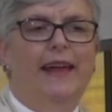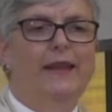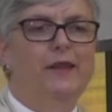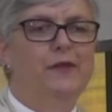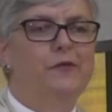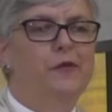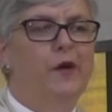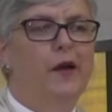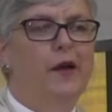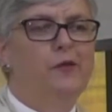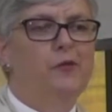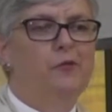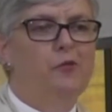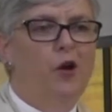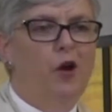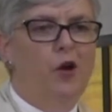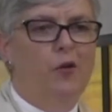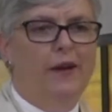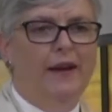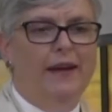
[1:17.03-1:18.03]
and the vine
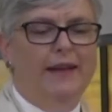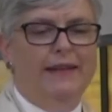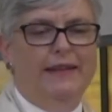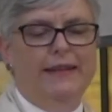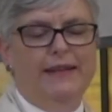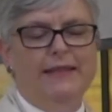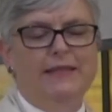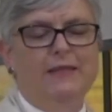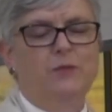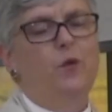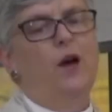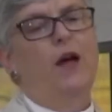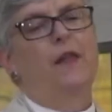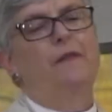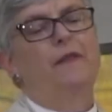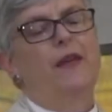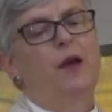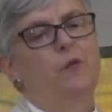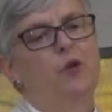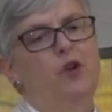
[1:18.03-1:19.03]
grower is
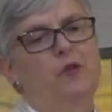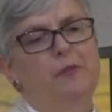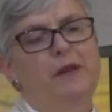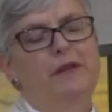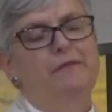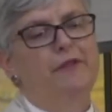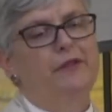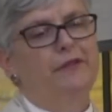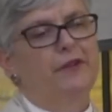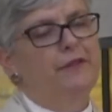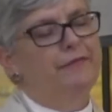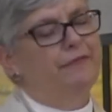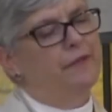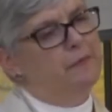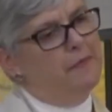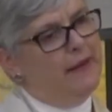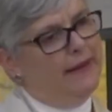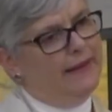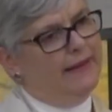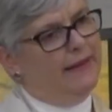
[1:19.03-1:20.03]
one that would have been very
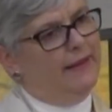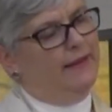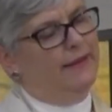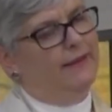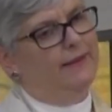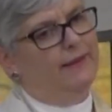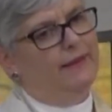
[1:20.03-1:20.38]
familiar